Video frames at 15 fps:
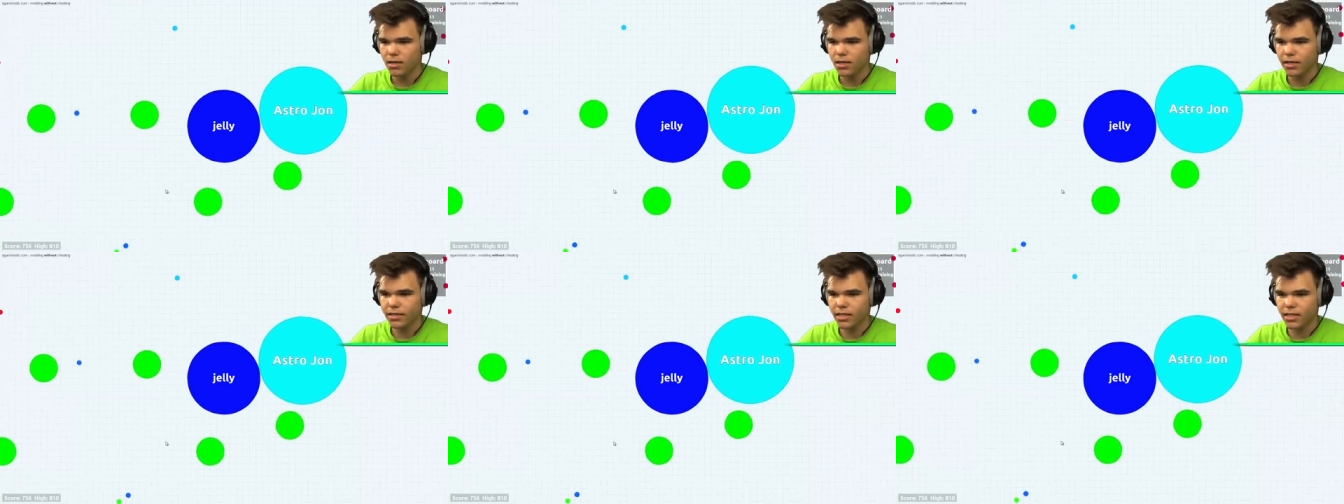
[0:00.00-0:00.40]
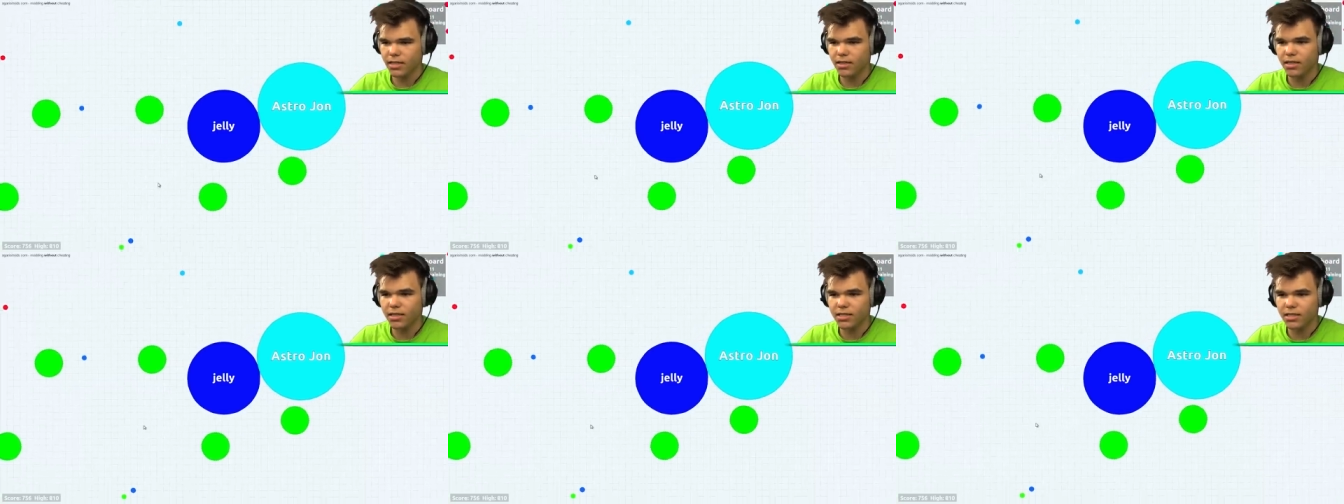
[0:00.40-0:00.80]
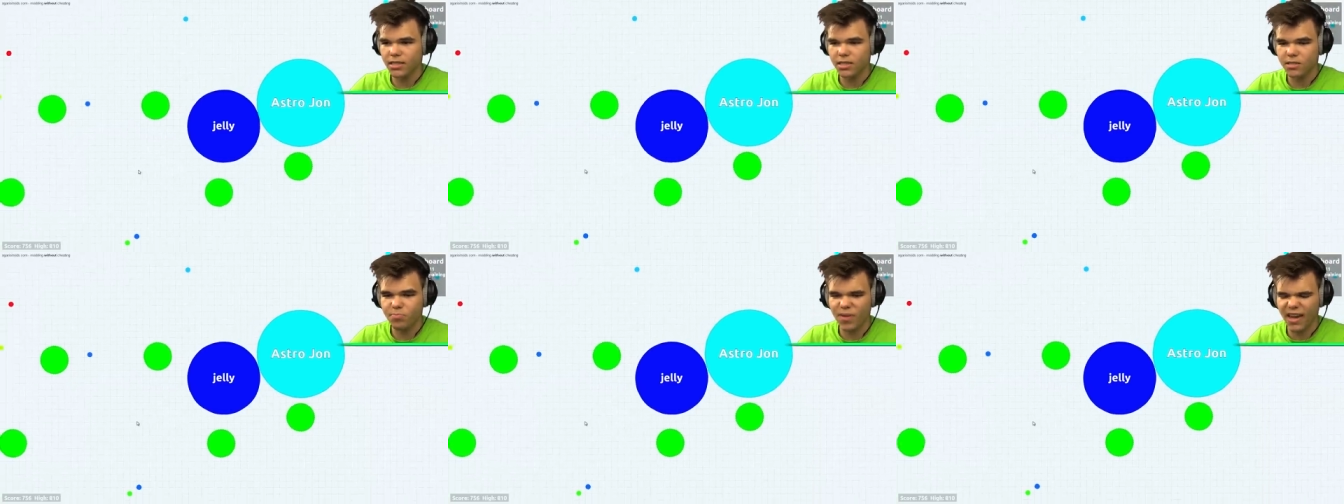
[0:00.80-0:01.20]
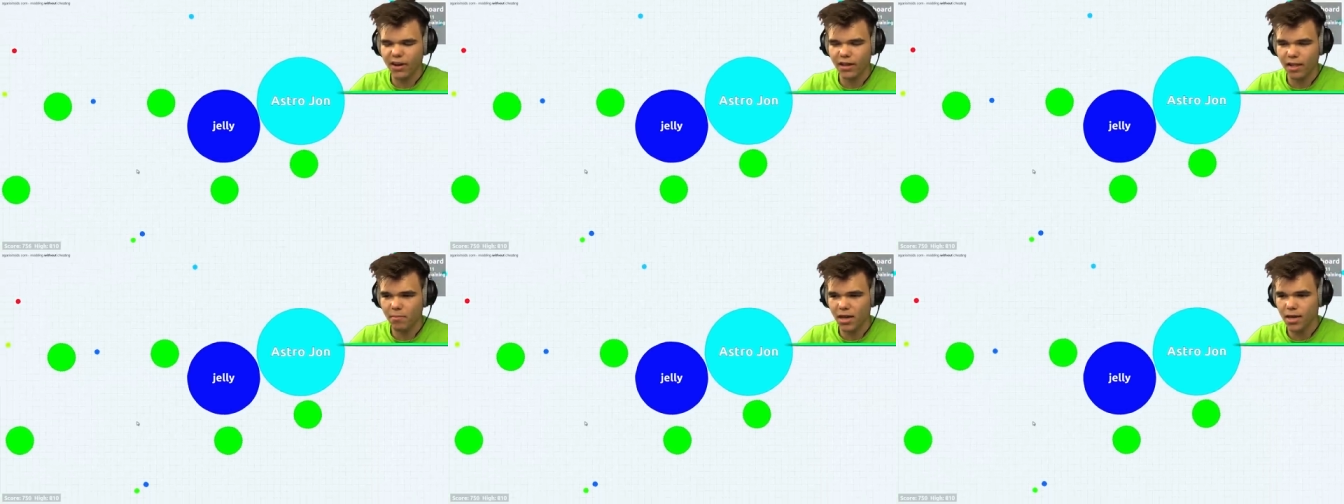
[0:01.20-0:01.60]
He's he's he's
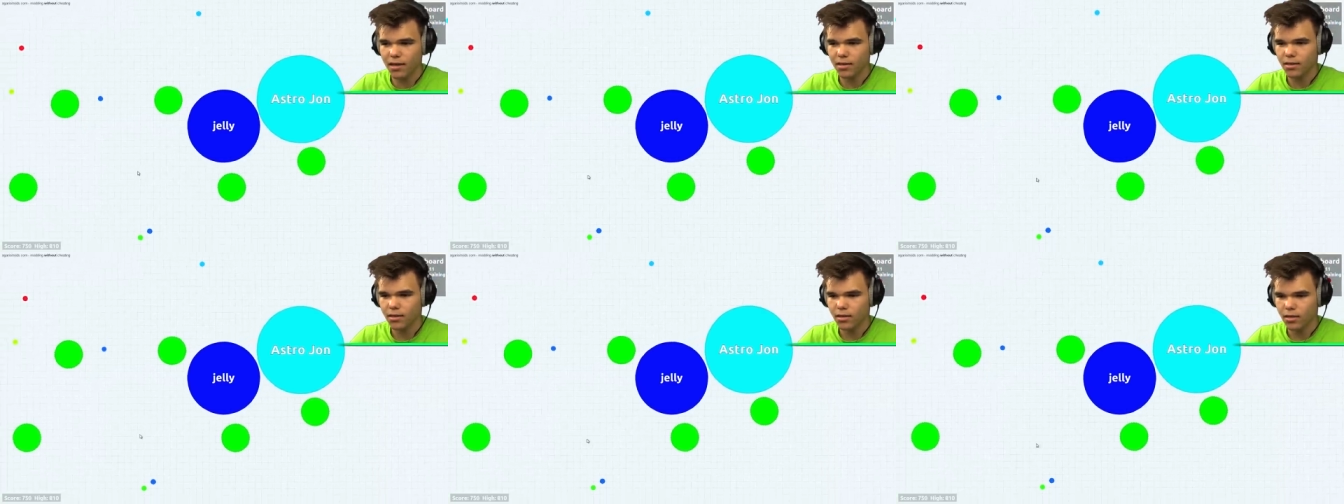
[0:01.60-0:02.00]
bigger than me.